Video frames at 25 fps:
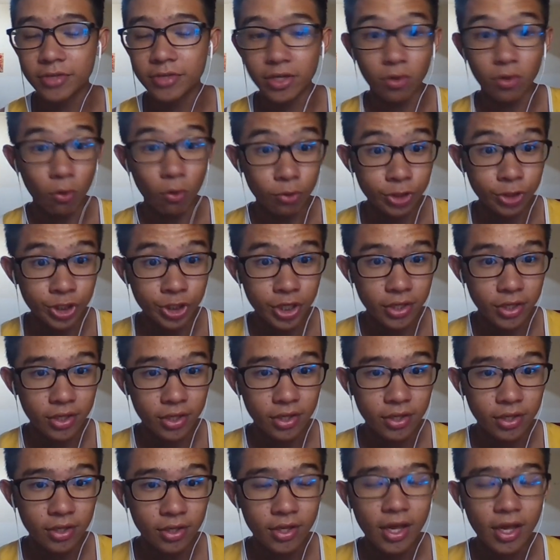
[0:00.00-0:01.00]
oh shit.
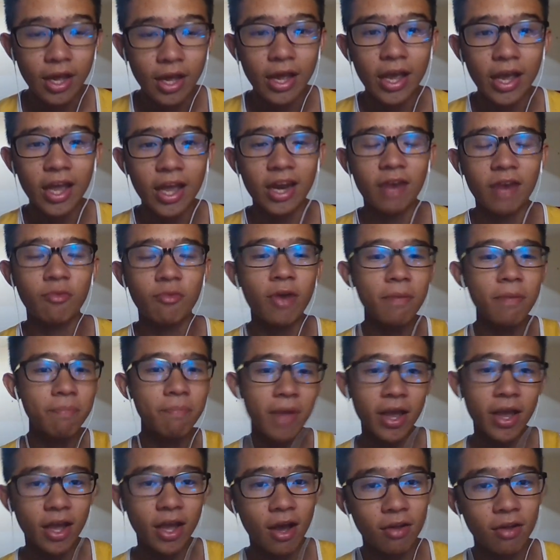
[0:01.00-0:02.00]
And I ran
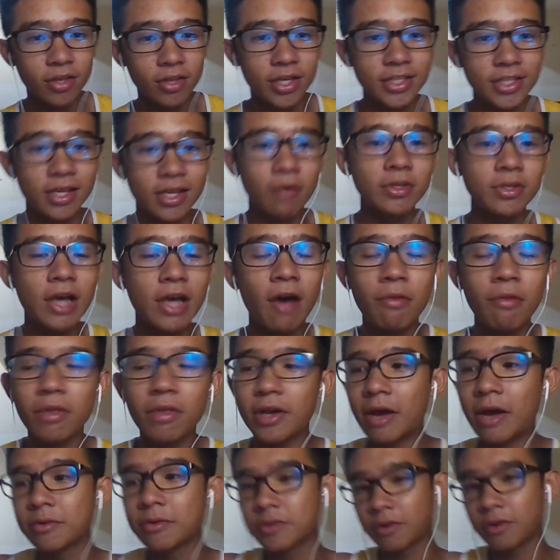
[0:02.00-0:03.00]
back out, because I
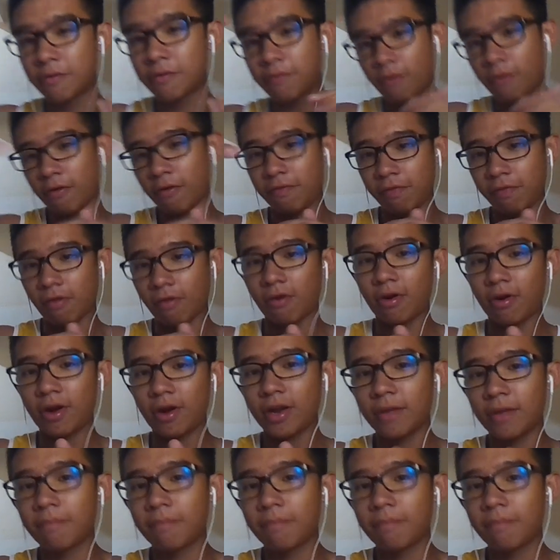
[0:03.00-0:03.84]
was on the 4th floor.